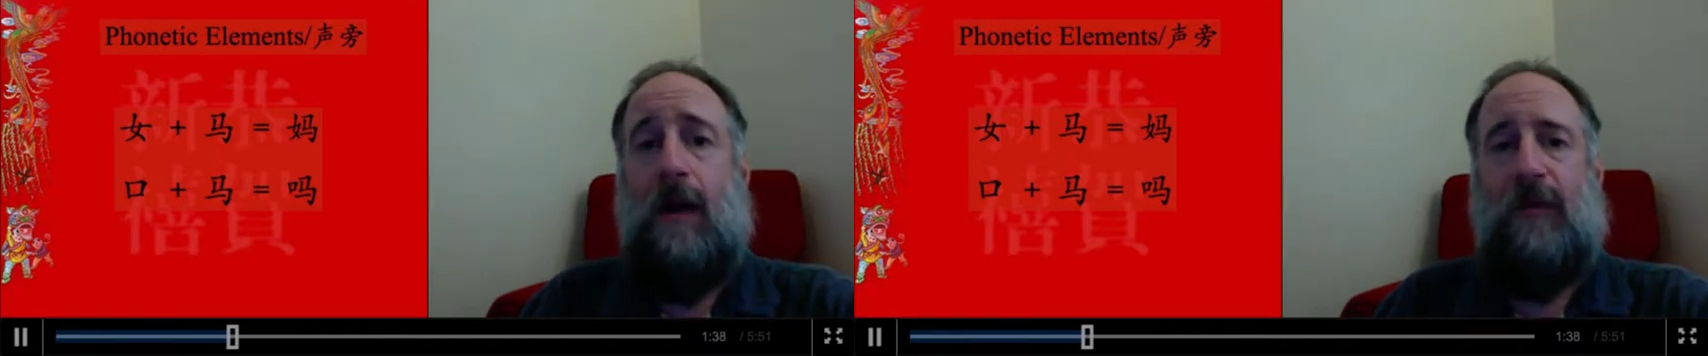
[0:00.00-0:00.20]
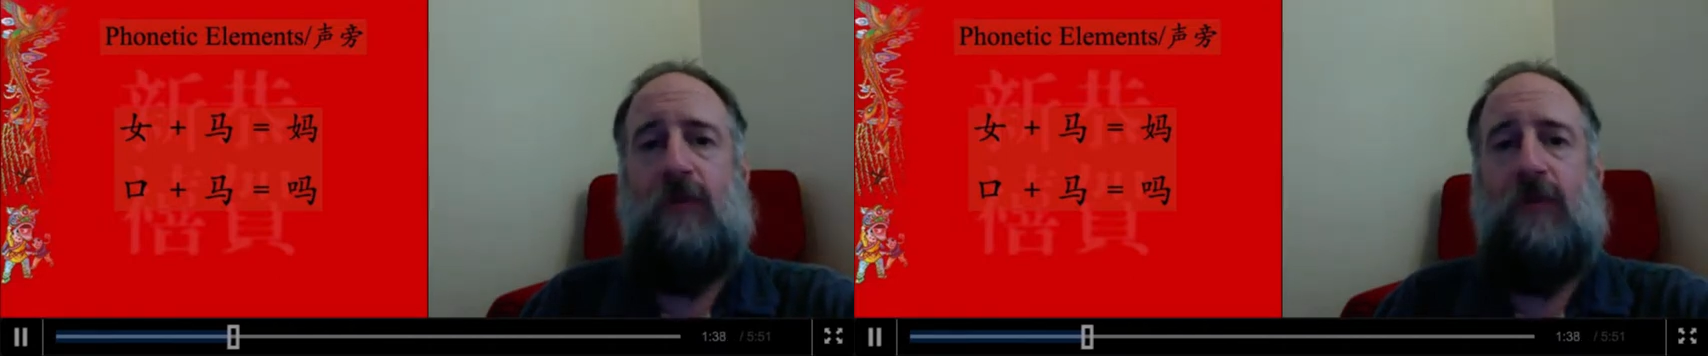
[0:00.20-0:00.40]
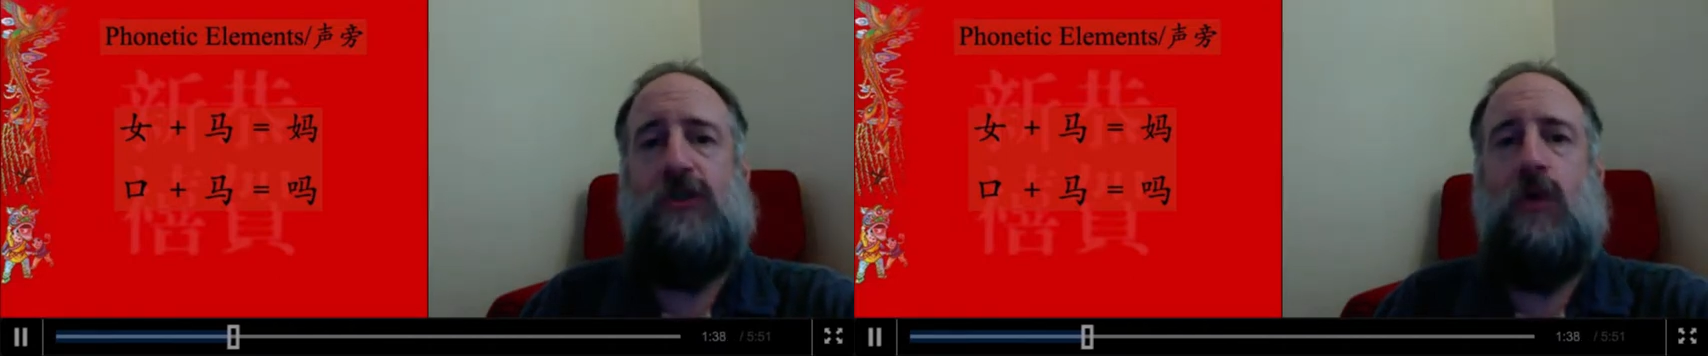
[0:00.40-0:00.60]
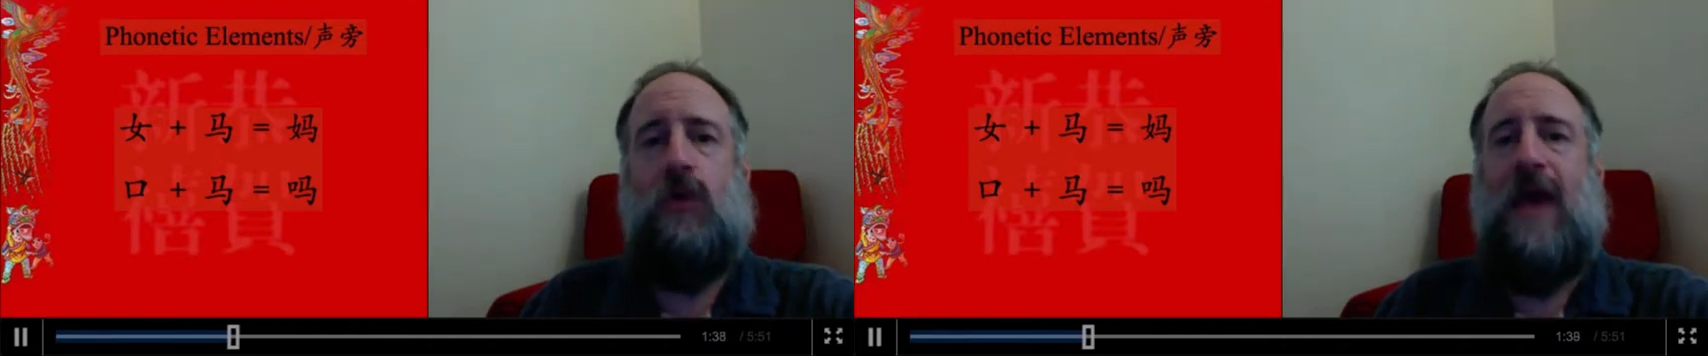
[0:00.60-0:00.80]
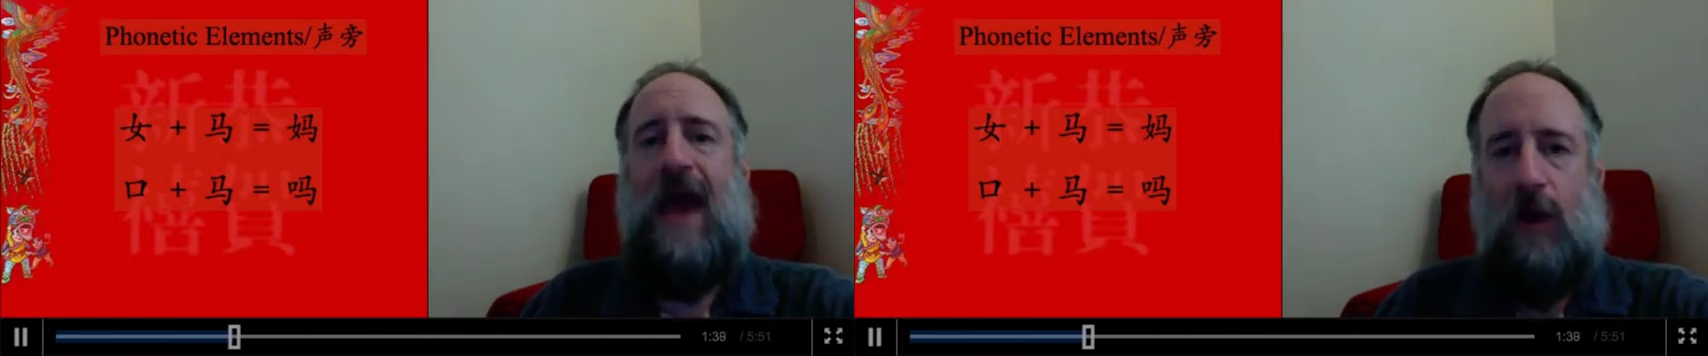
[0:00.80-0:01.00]
but there was no
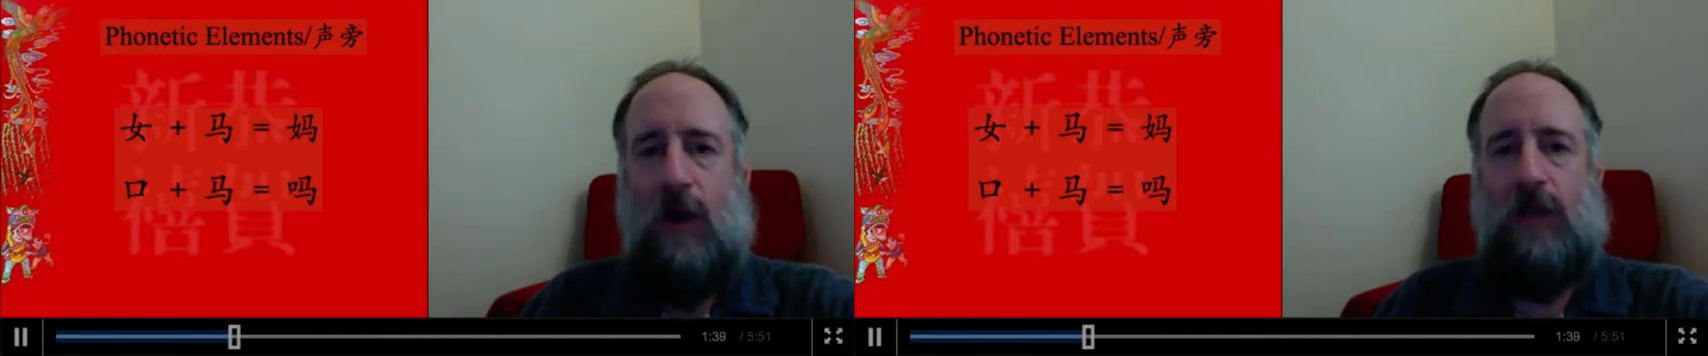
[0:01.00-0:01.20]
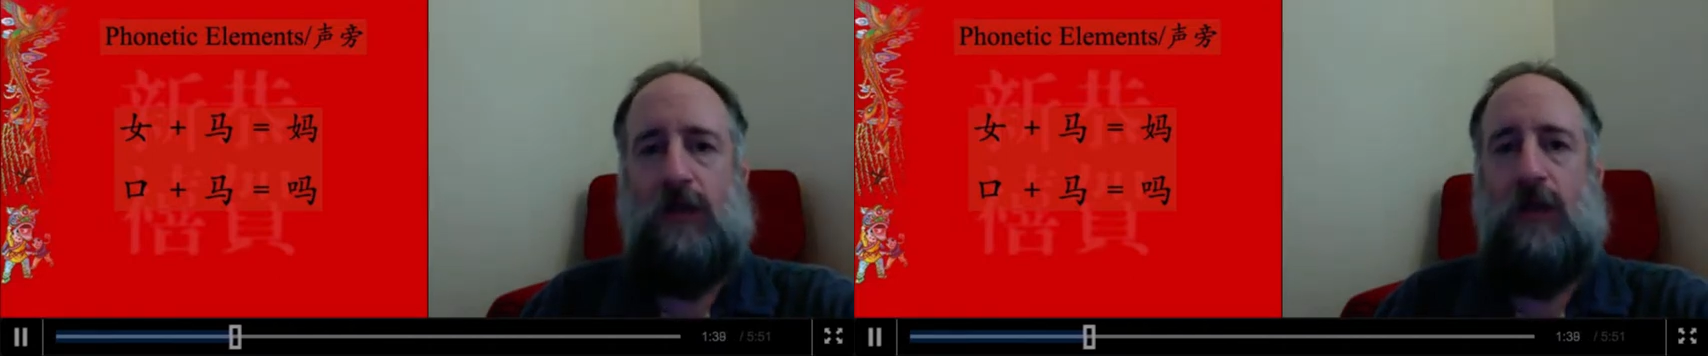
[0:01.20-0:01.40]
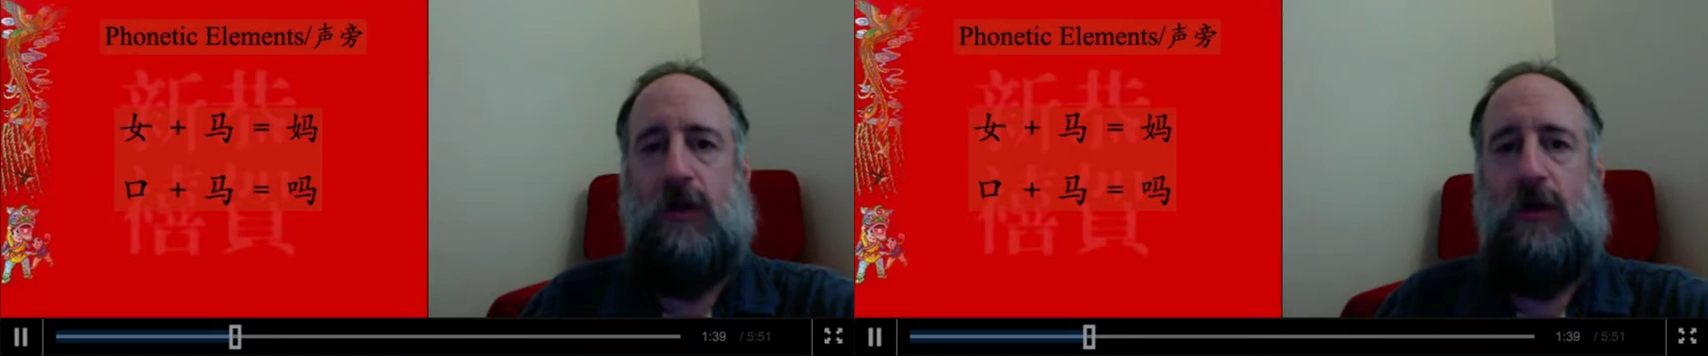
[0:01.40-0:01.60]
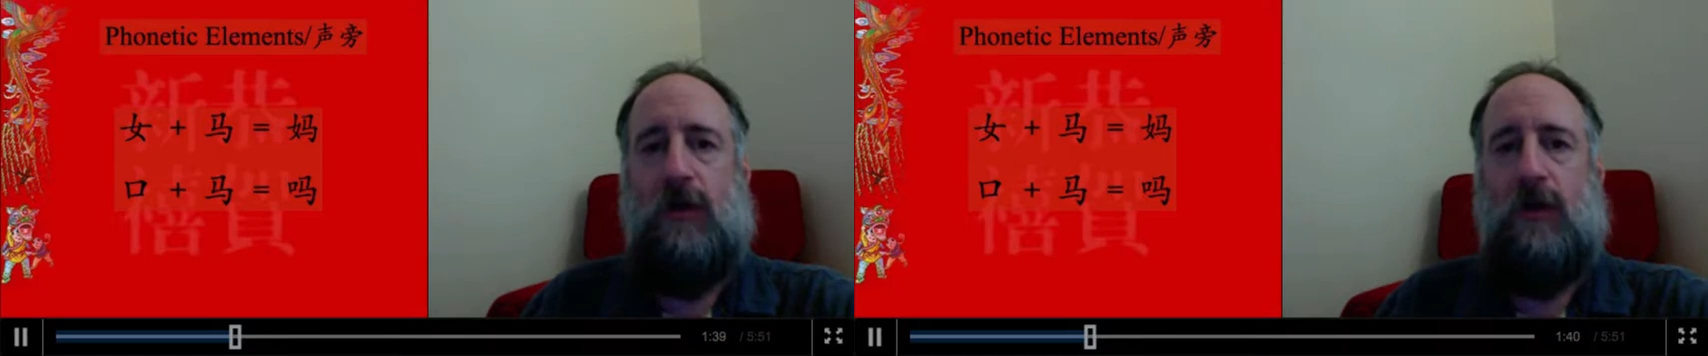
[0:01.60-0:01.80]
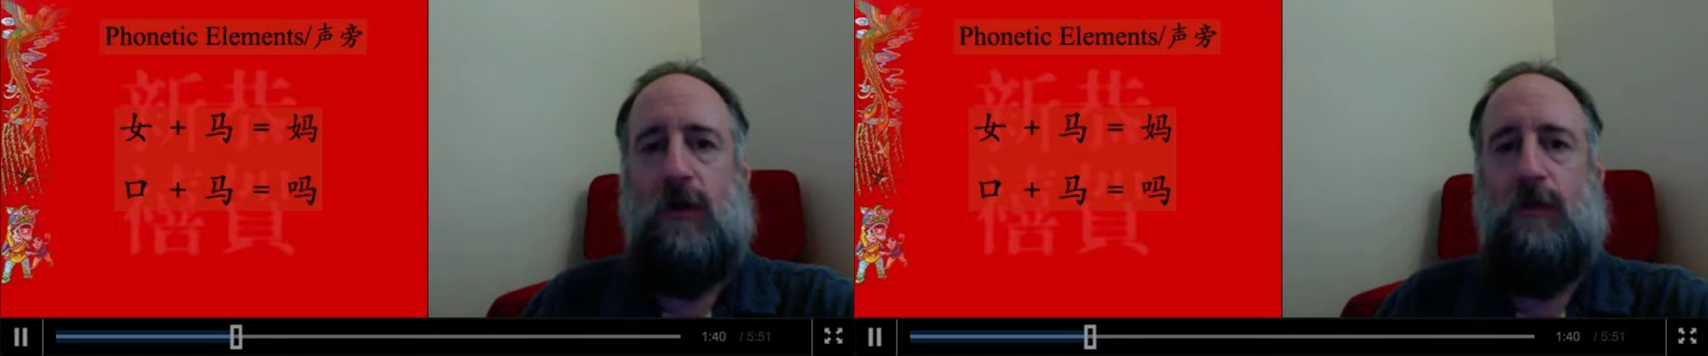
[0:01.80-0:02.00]
character
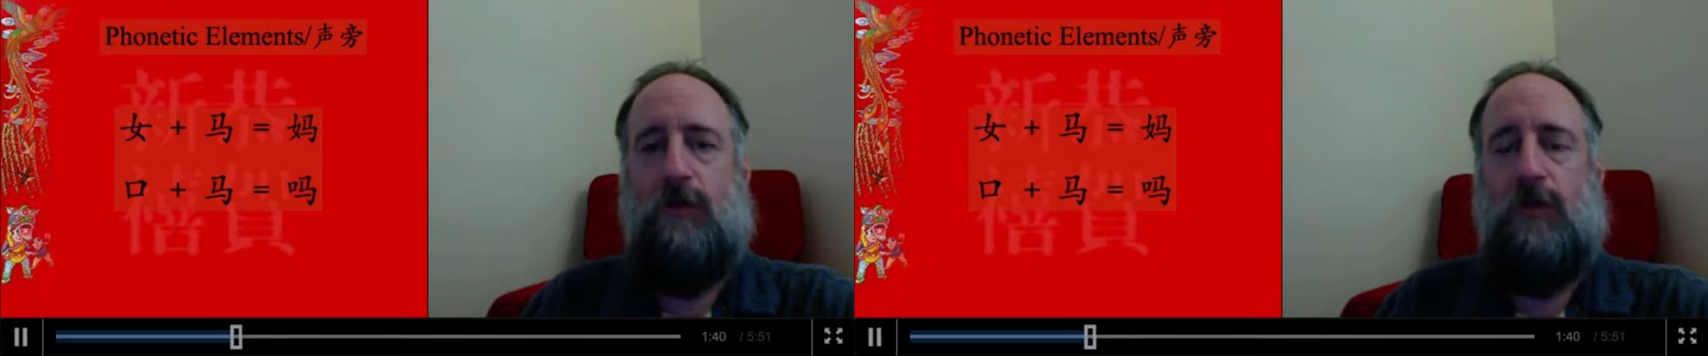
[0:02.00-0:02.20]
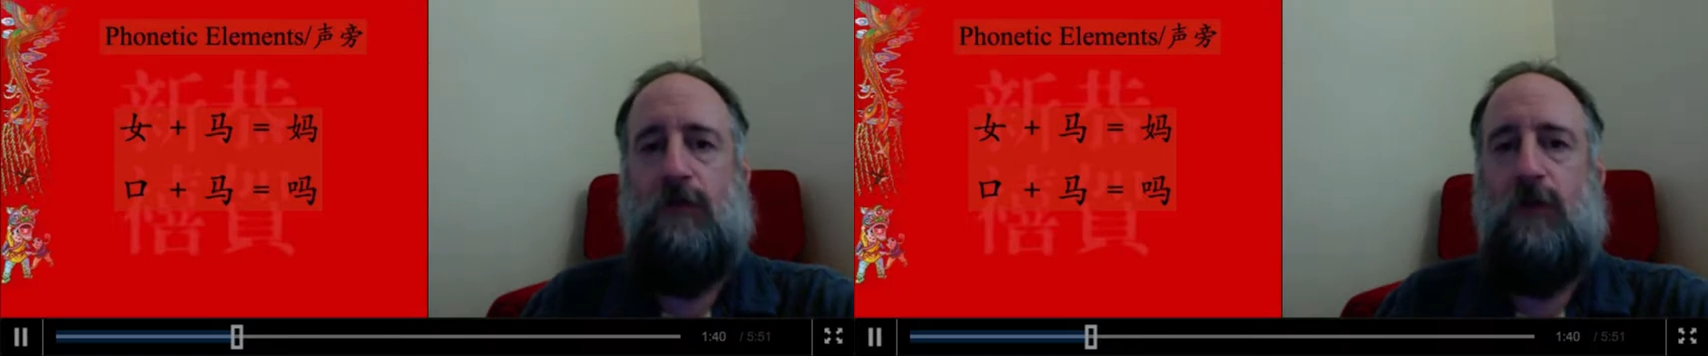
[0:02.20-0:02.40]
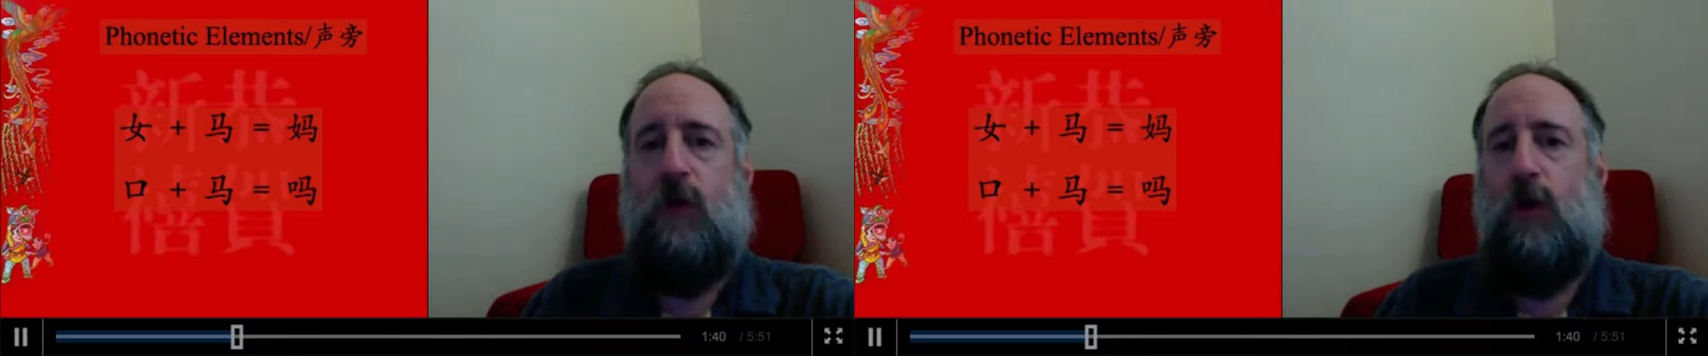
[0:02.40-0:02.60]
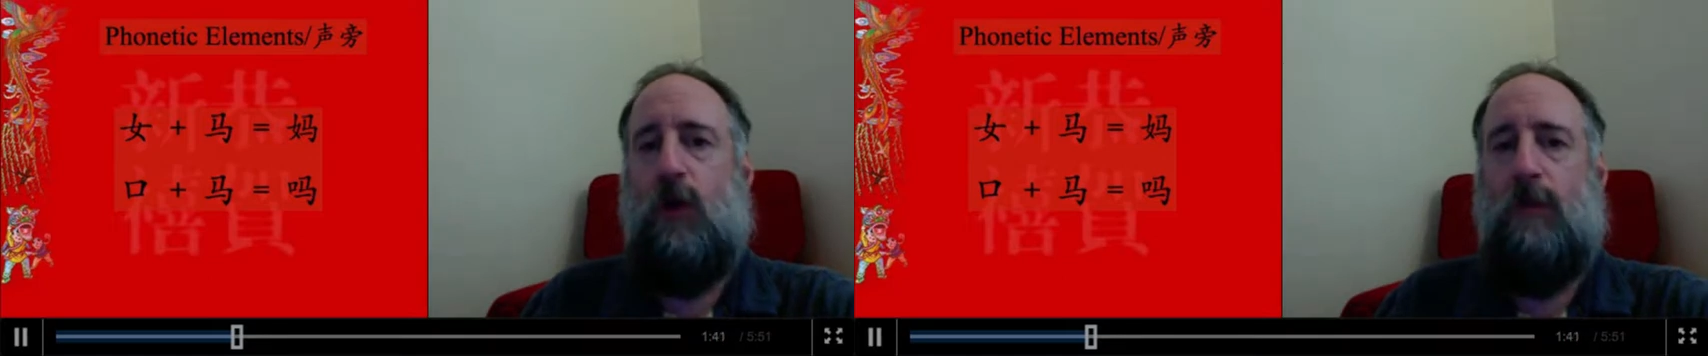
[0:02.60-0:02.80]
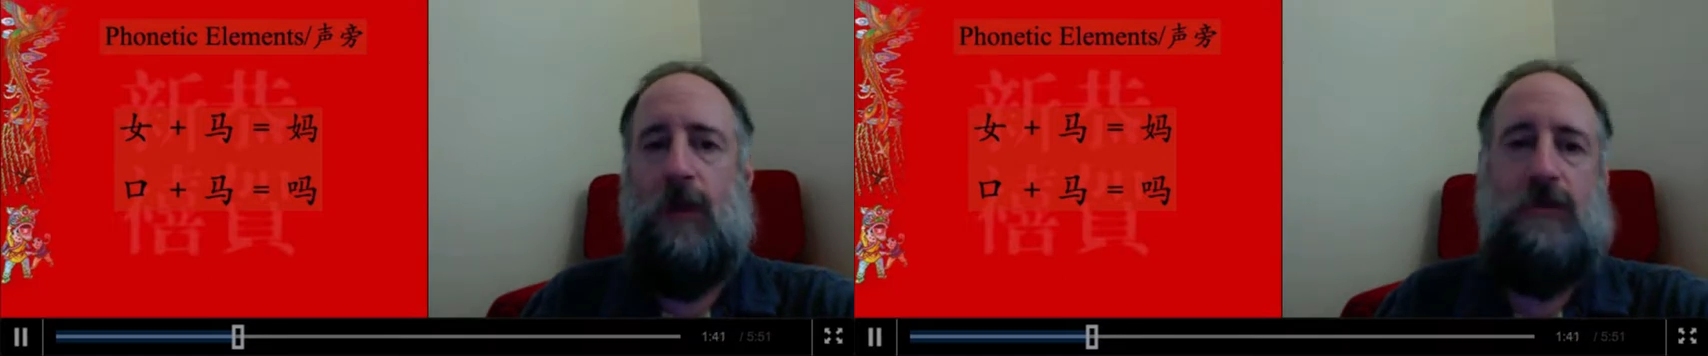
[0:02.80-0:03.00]
for the
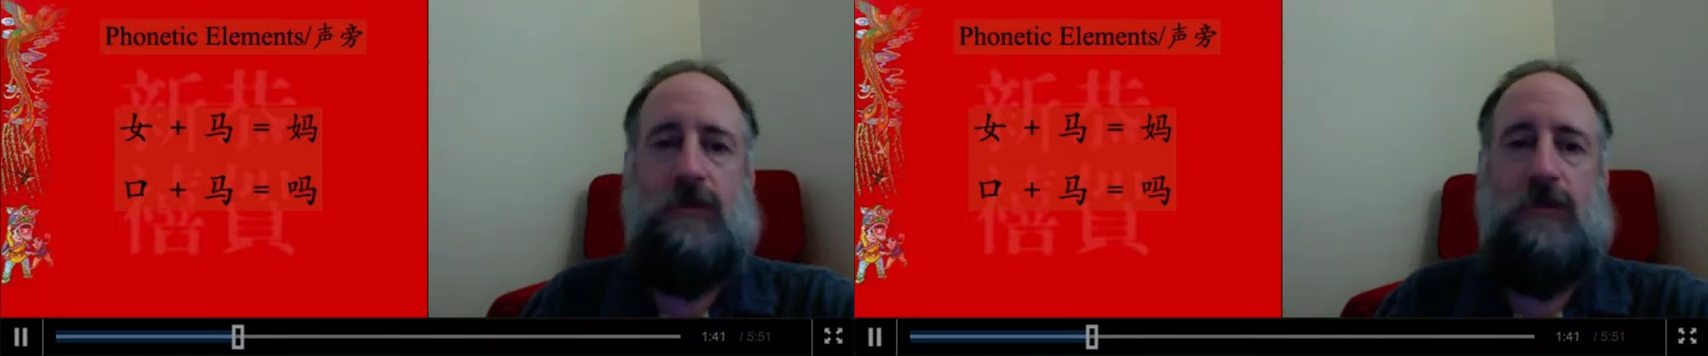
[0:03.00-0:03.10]
word mother.